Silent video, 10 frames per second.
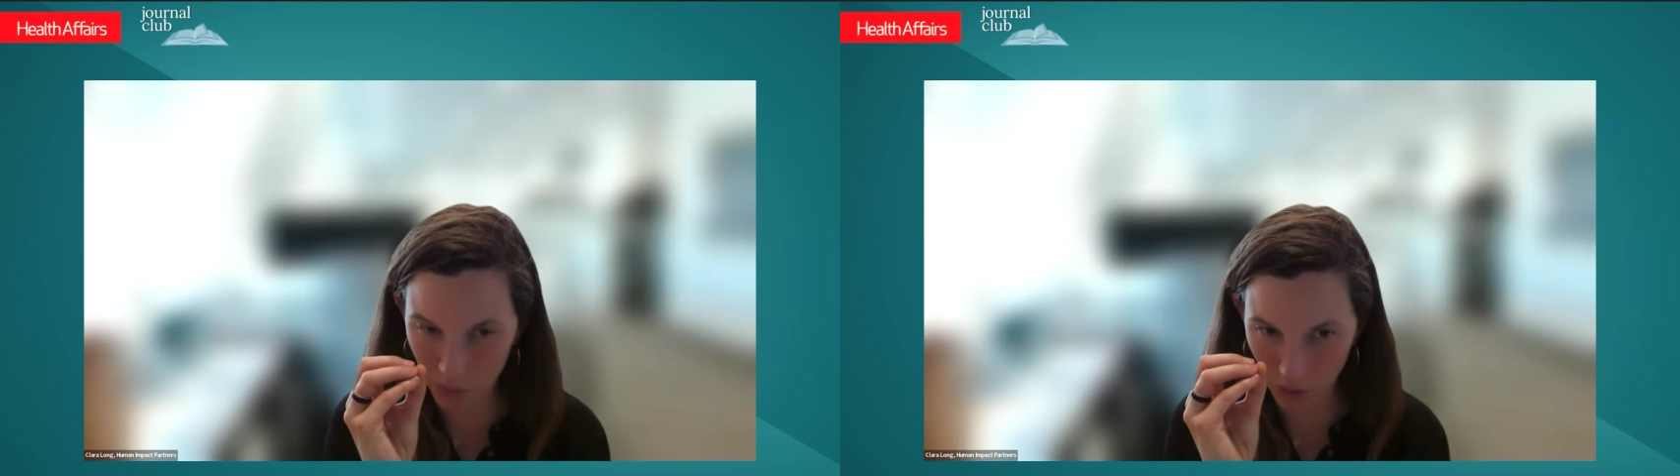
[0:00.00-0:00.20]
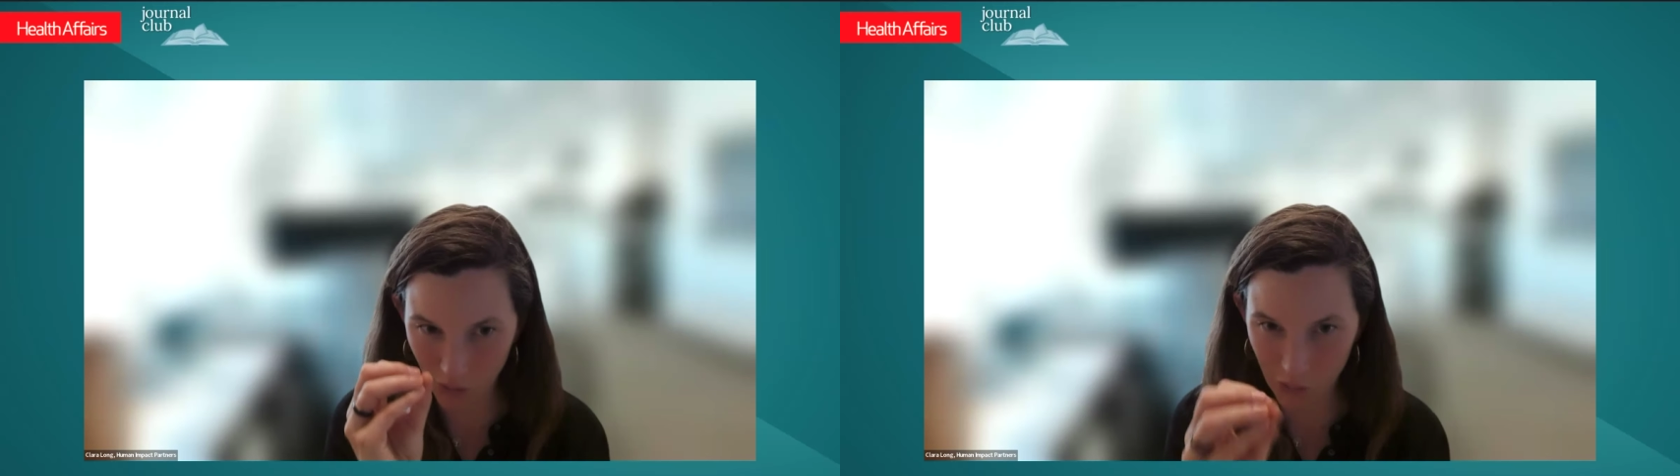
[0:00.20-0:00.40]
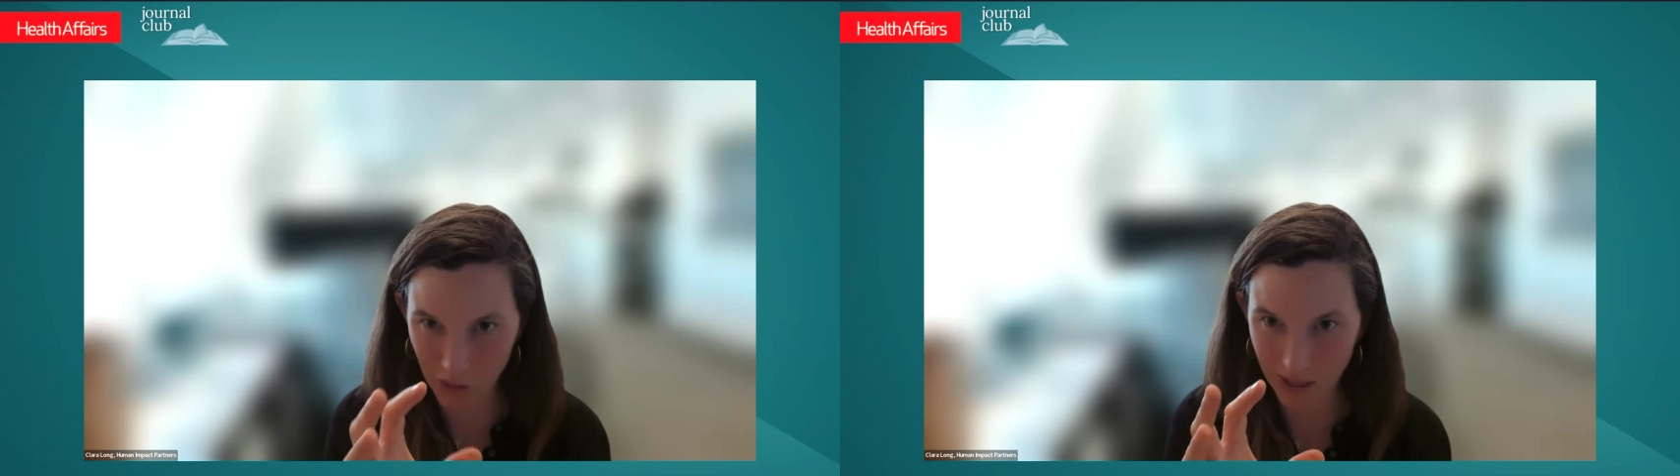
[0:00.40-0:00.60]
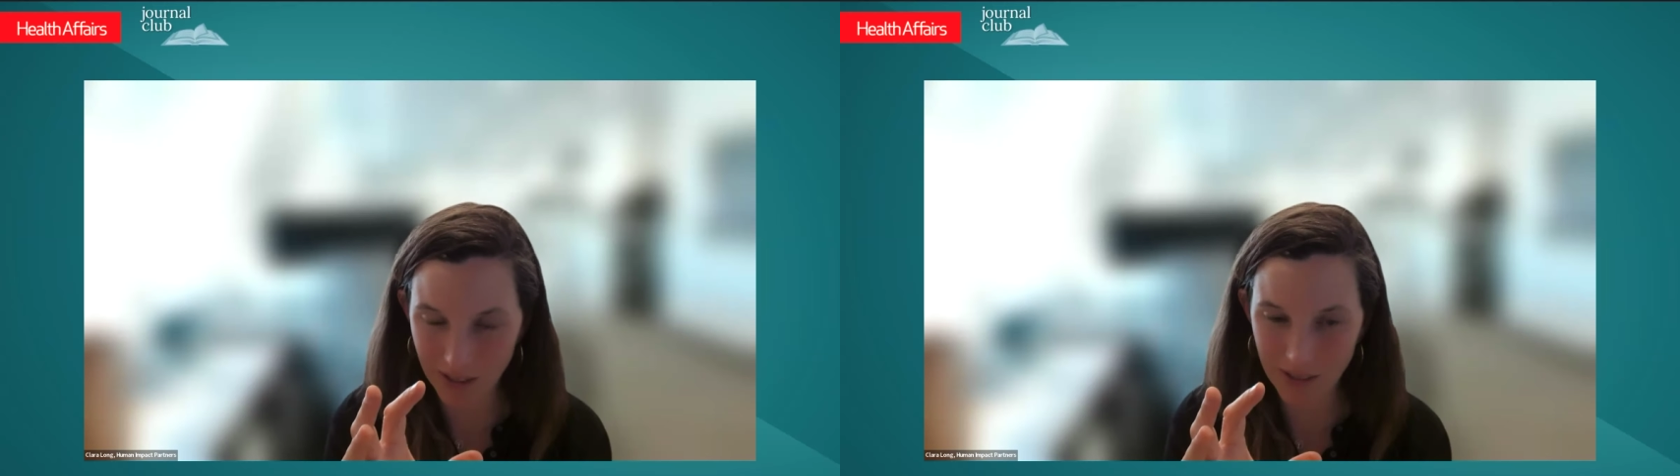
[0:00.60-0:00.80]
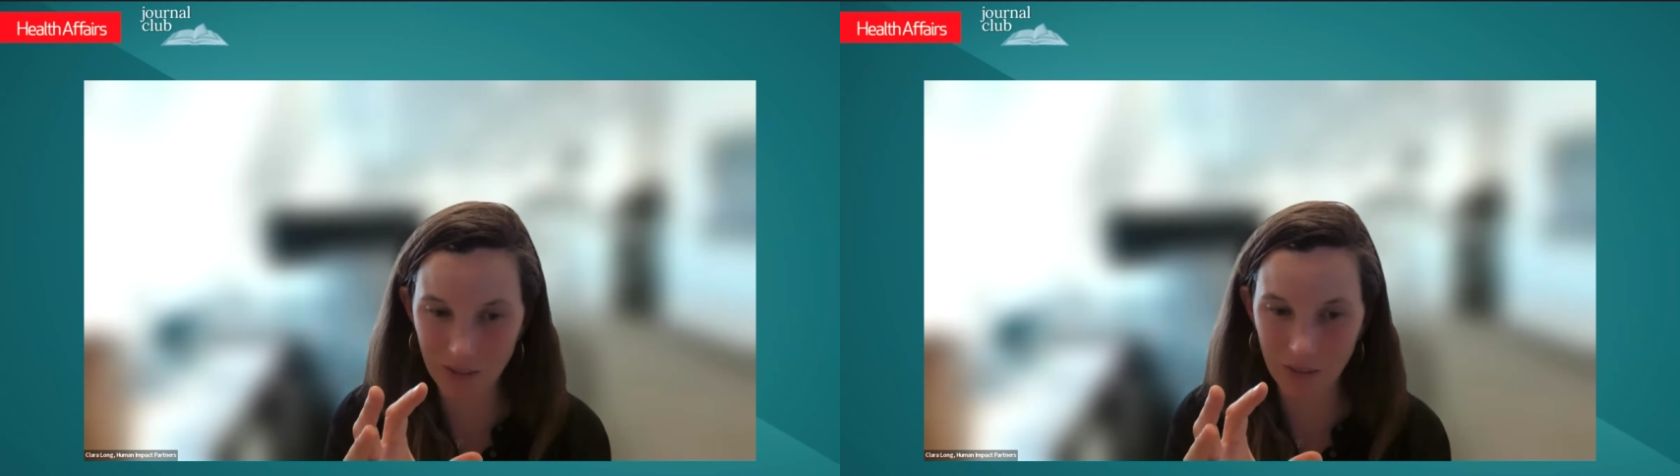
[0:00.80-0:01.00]

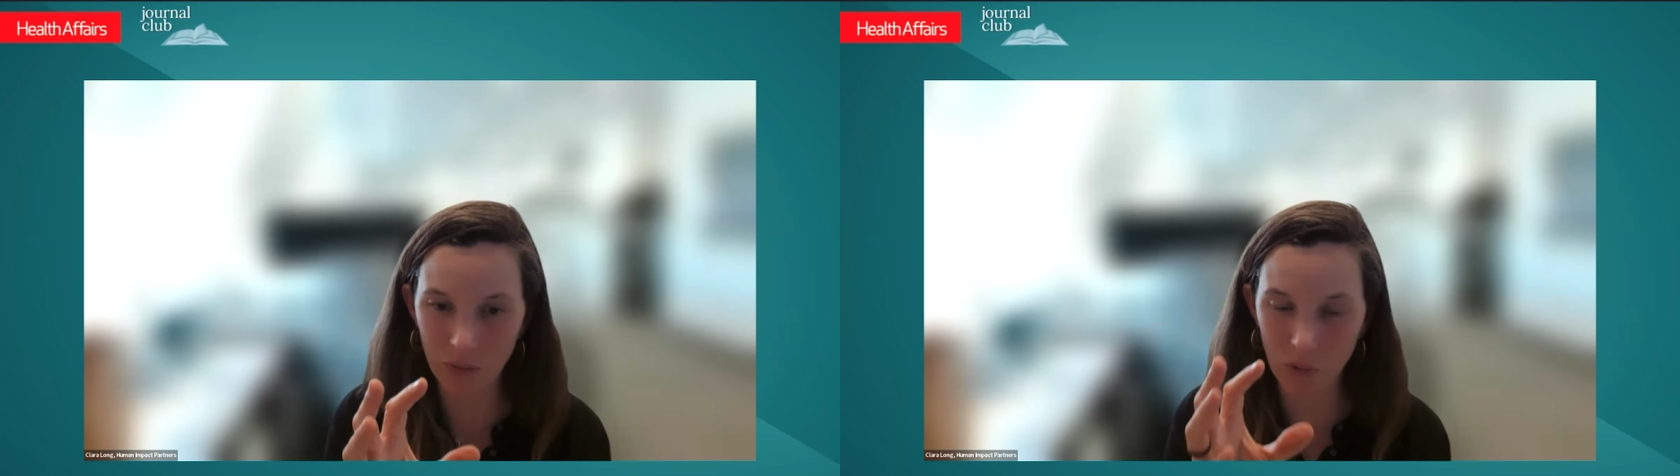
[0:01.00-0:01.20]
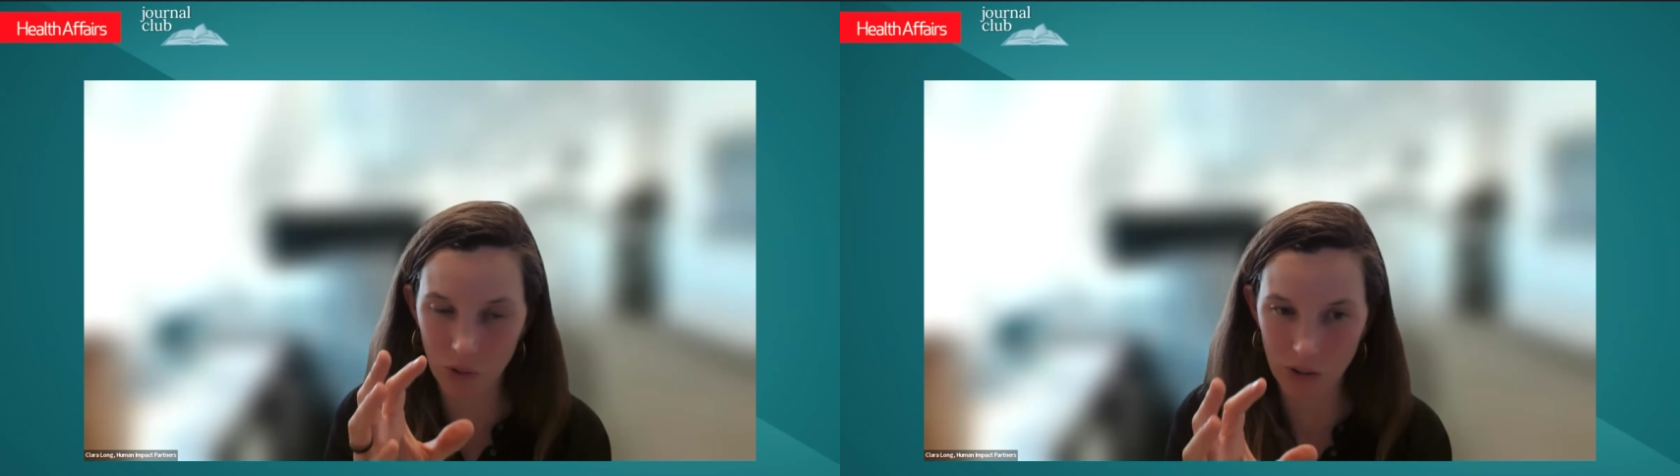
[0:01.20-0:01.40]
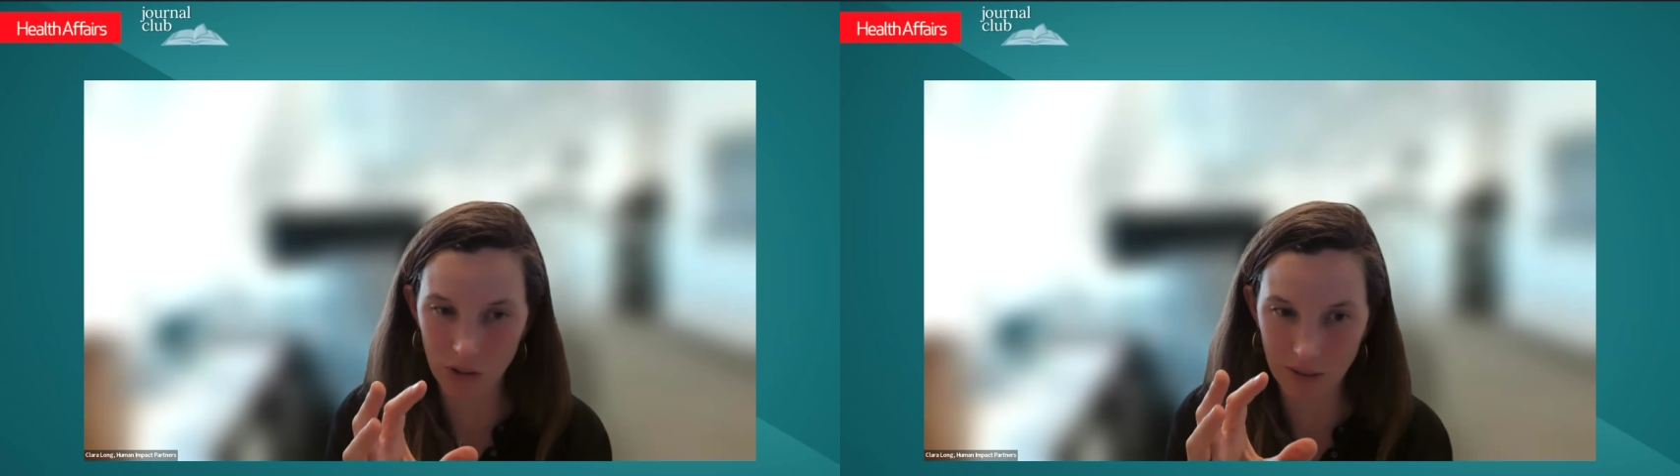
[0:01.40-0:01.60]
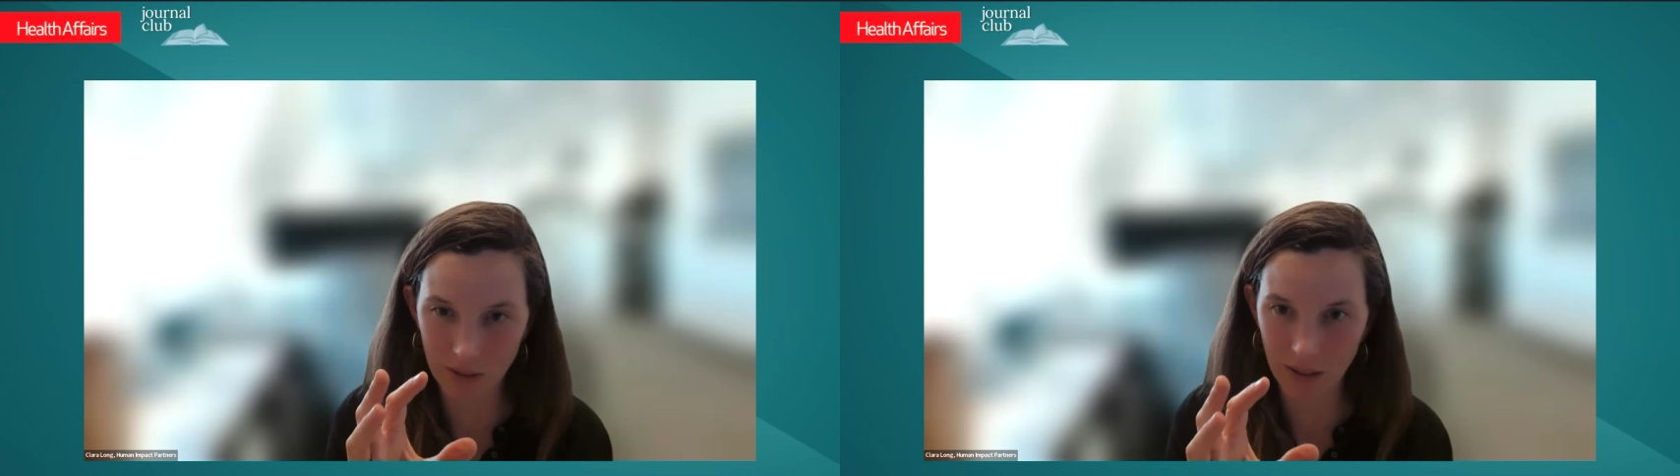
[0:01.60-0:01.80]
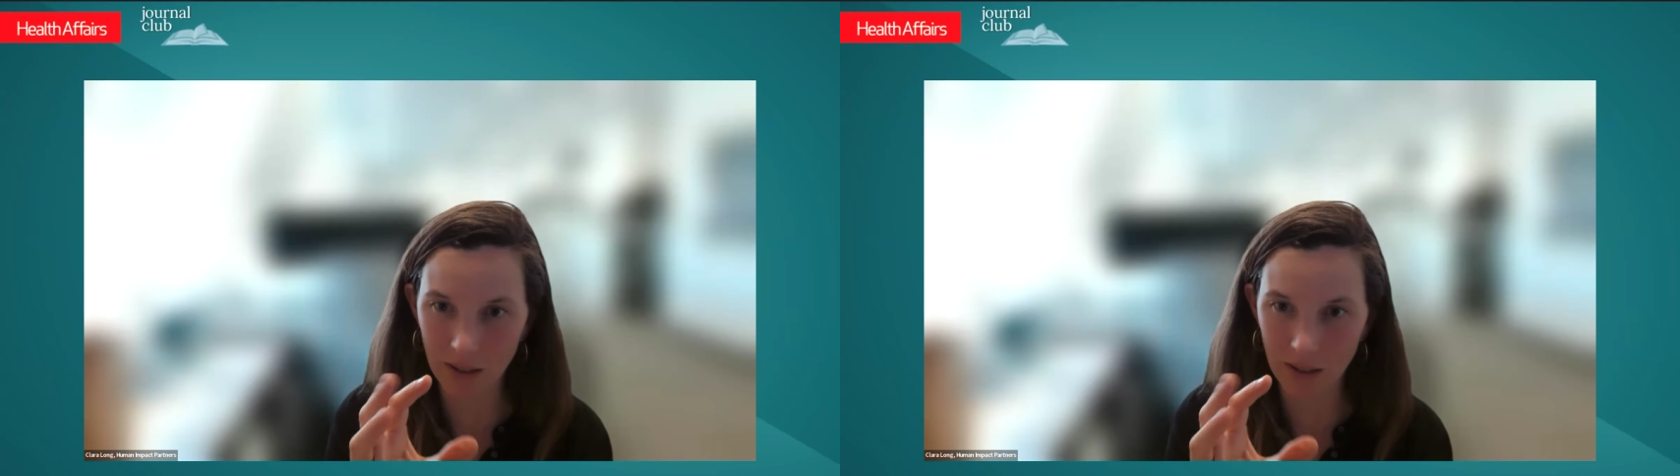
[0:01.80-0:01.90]
priorities for